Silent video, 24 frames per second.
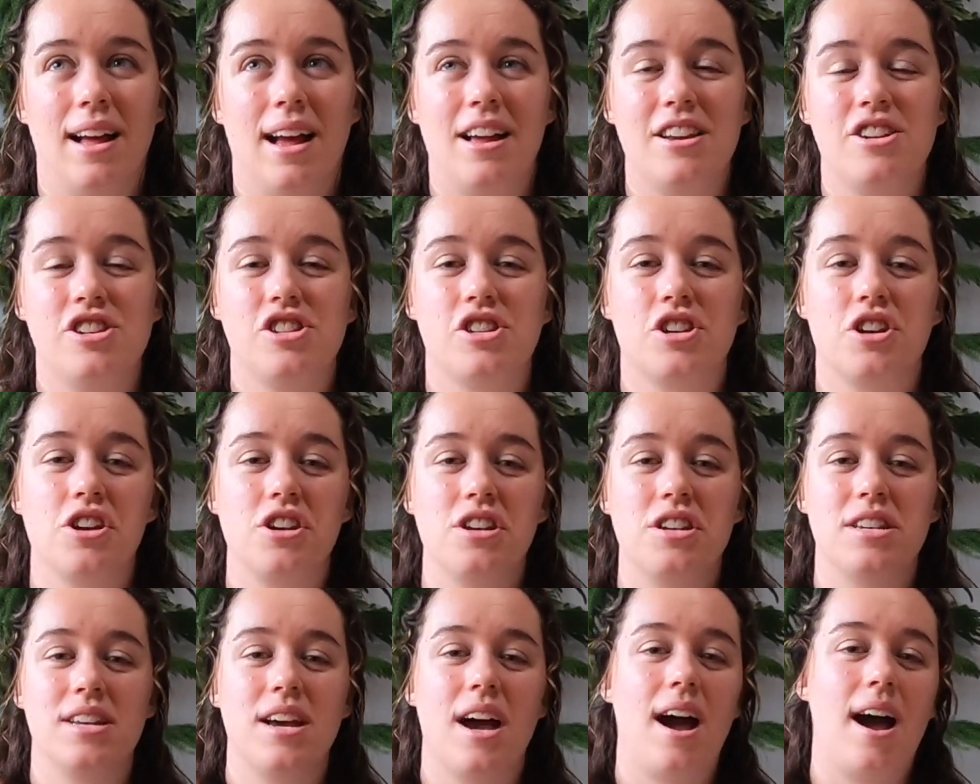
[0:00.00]
just
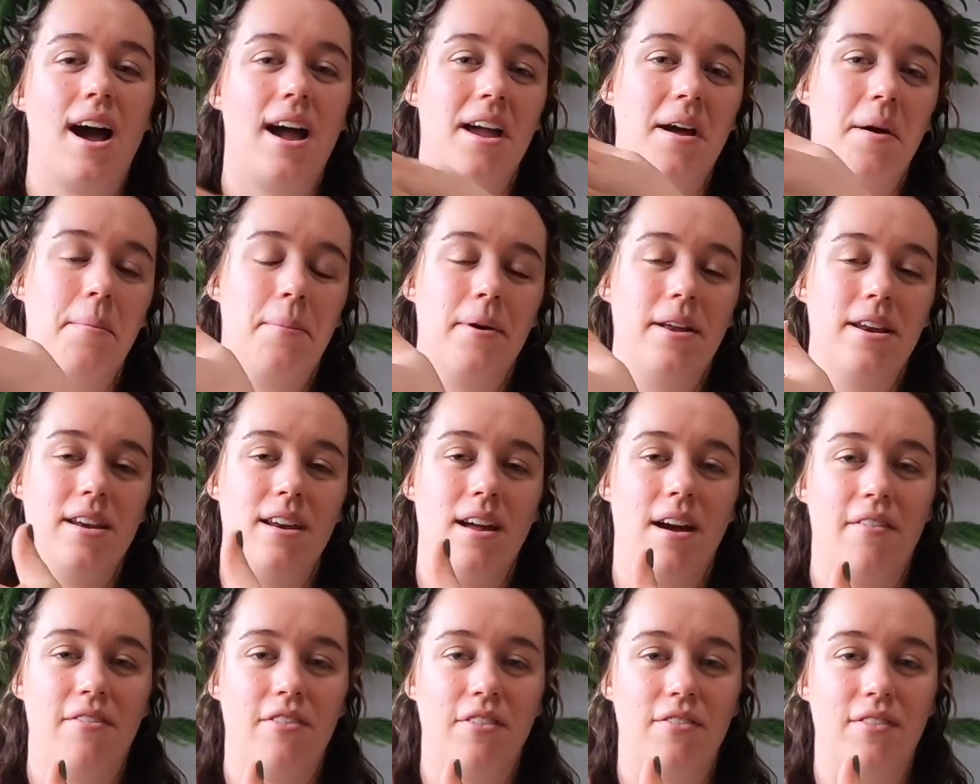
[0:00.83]
couldn't tie up
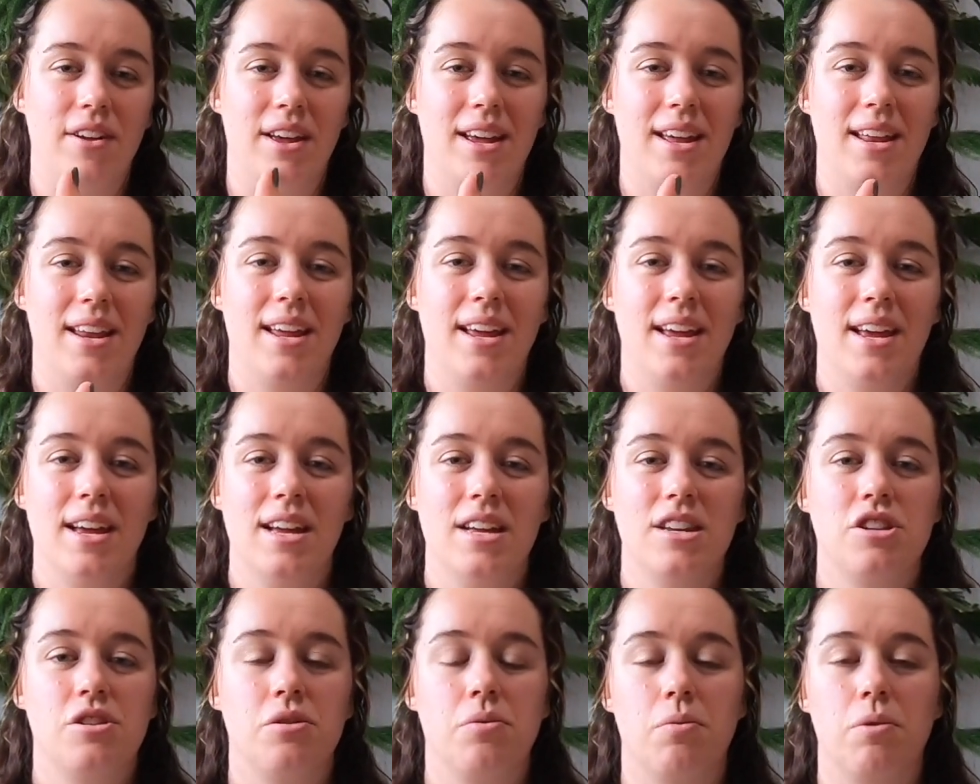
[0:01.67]
enough of it
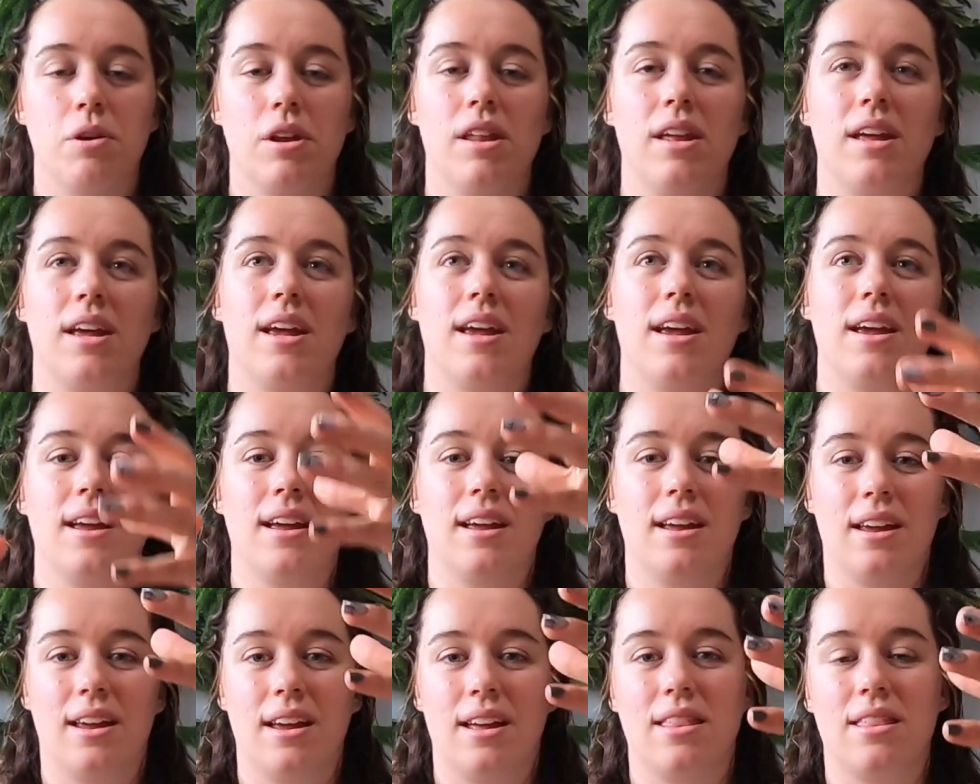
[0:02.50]
to really
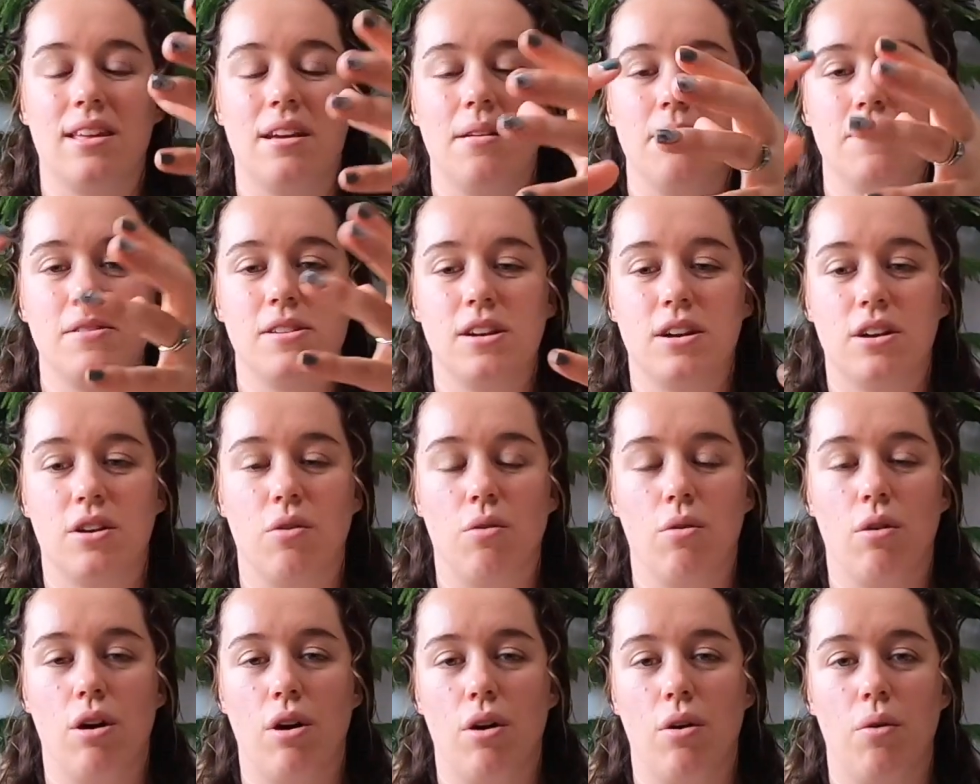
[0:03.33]
get them to
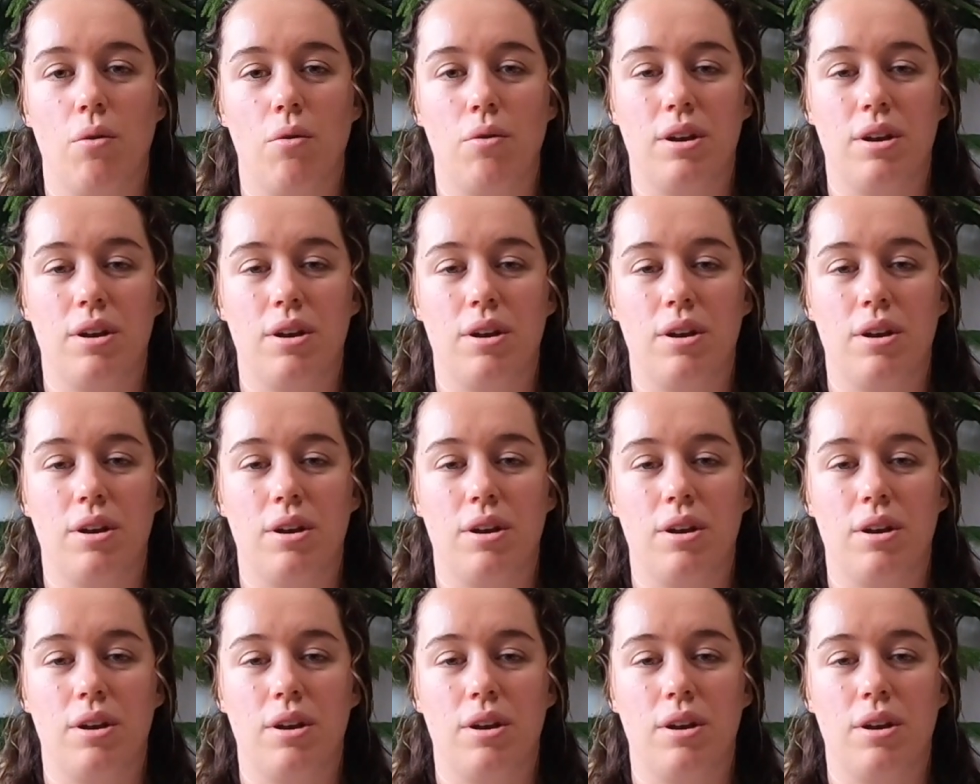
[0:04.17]
grow